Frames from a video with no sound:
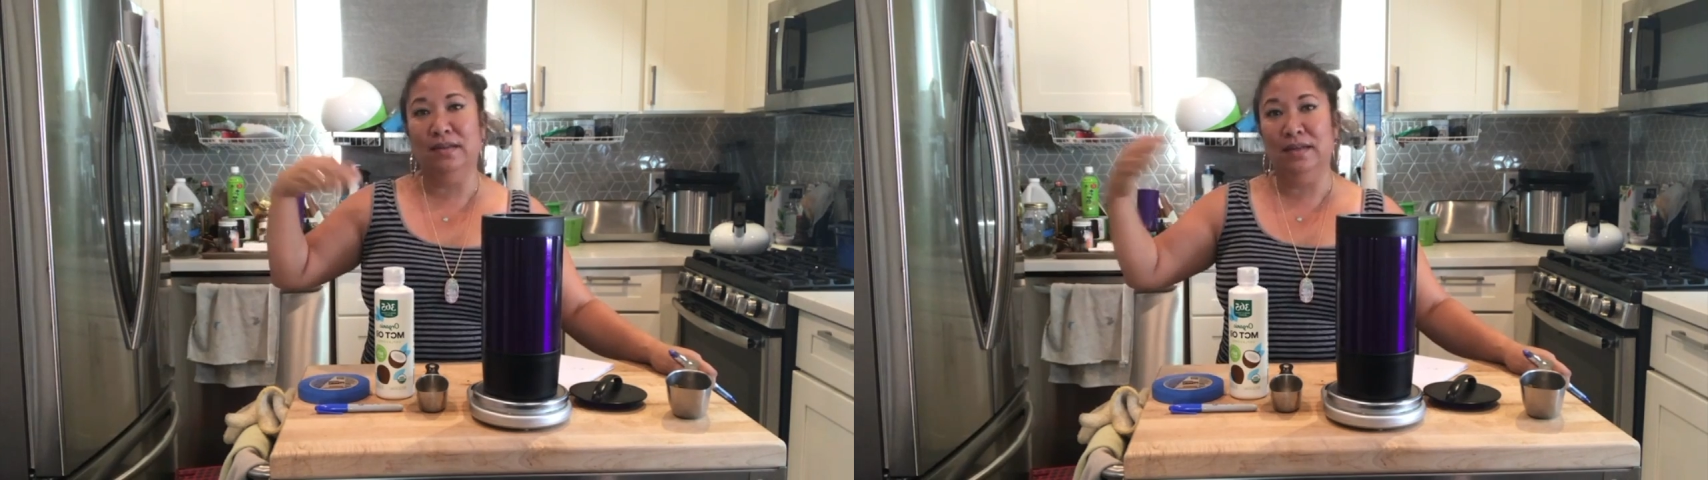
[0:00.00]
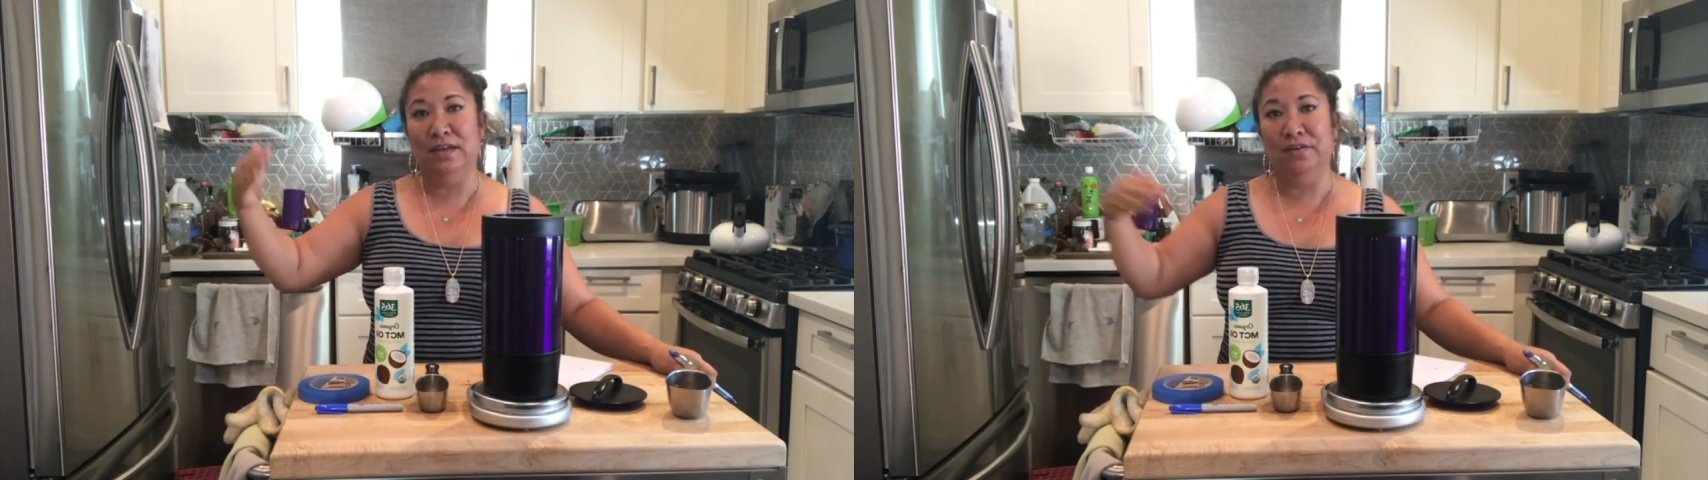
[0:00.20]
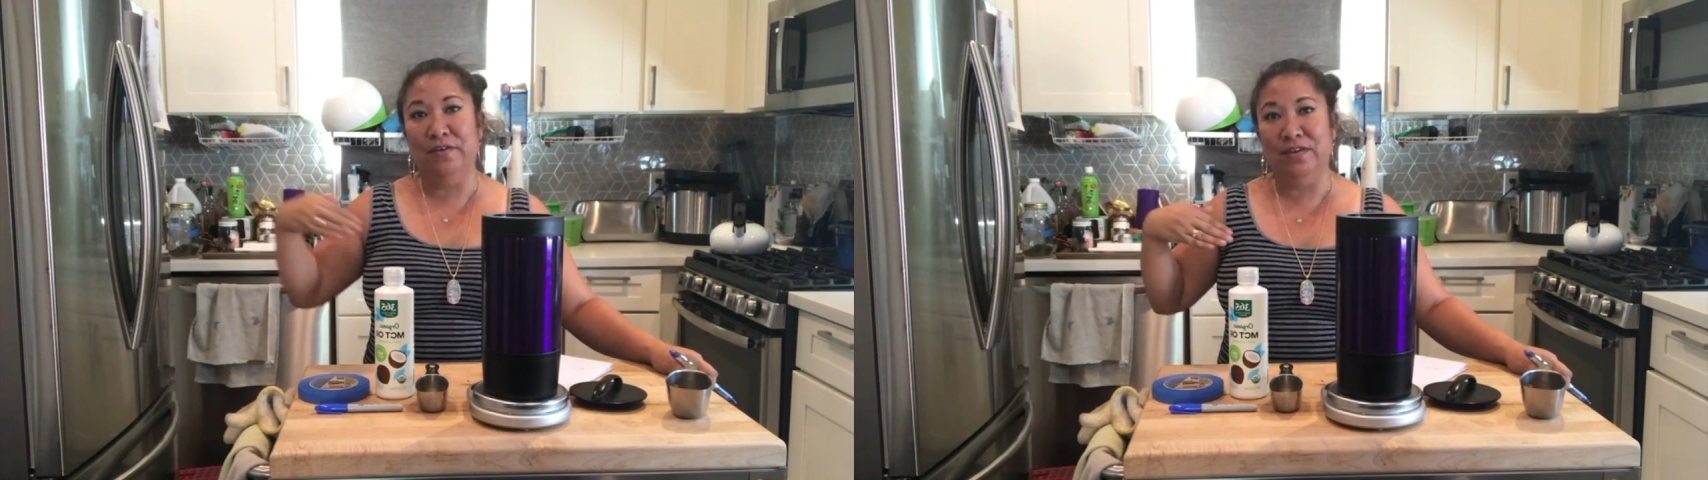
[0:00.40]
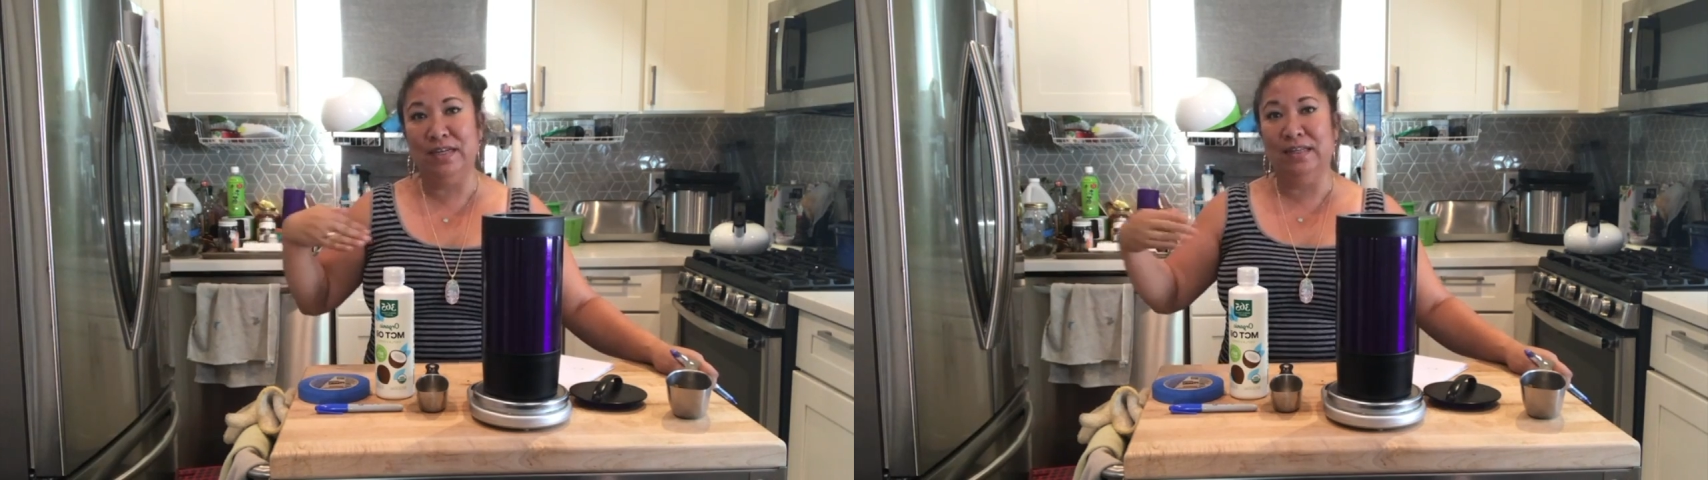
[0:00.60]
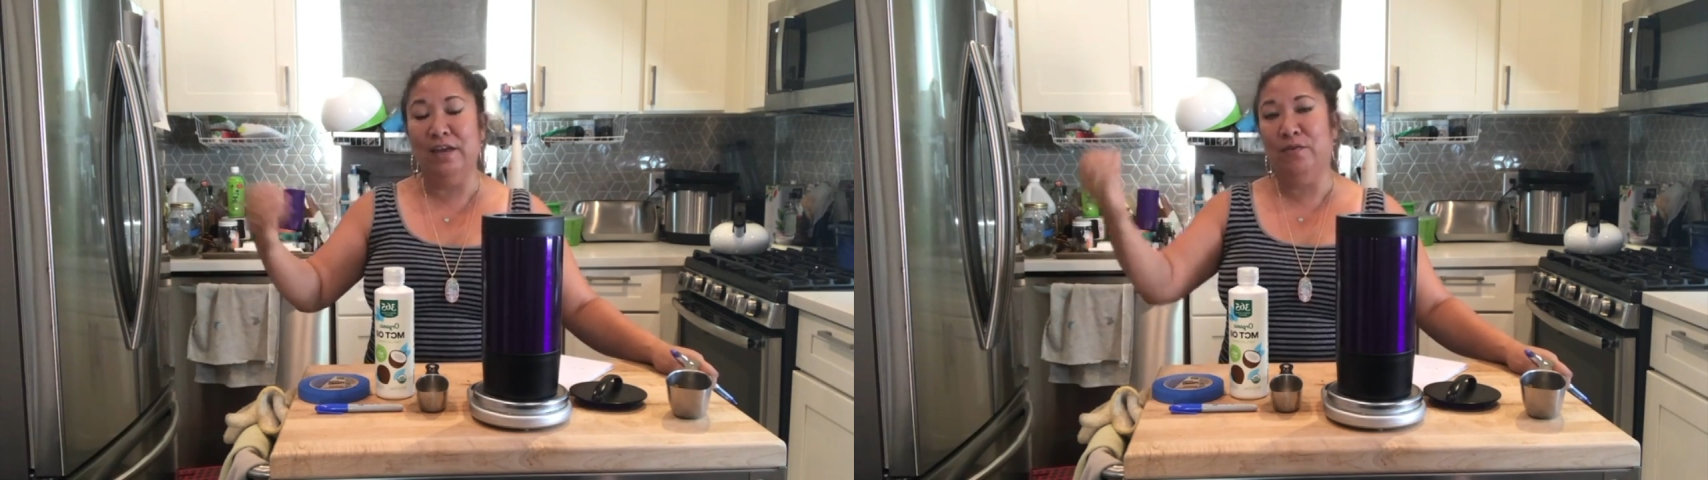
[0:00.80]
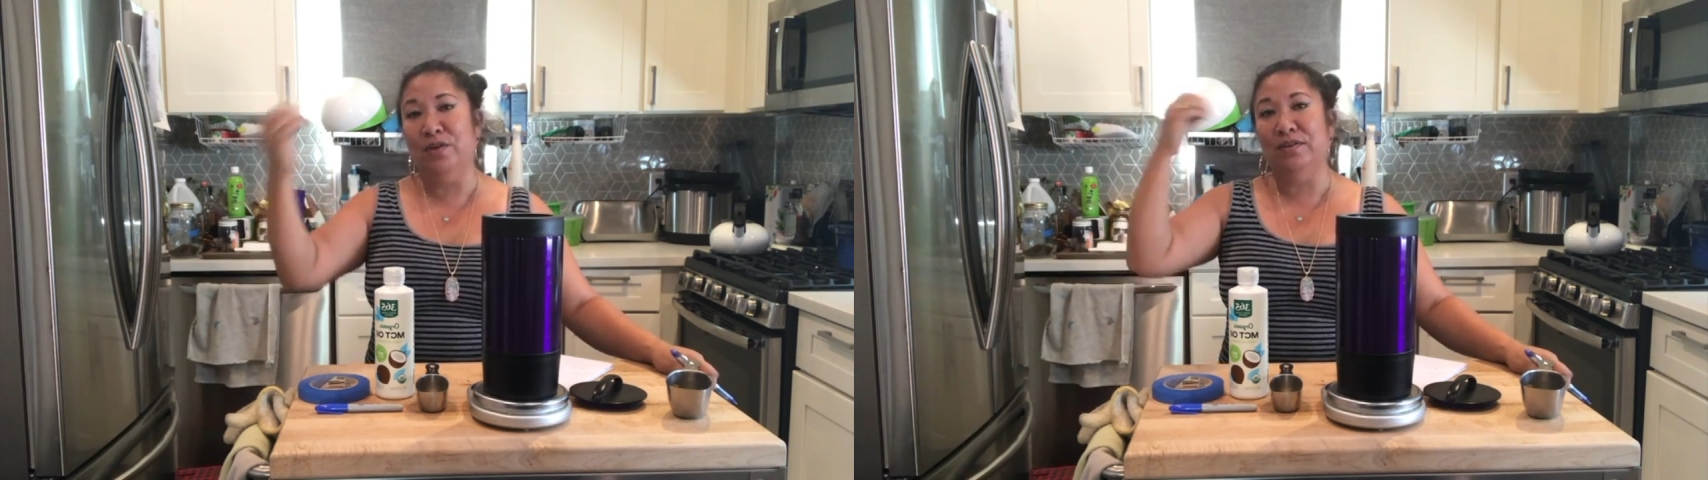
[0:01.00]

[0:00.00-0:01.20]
handle it in your everyday life,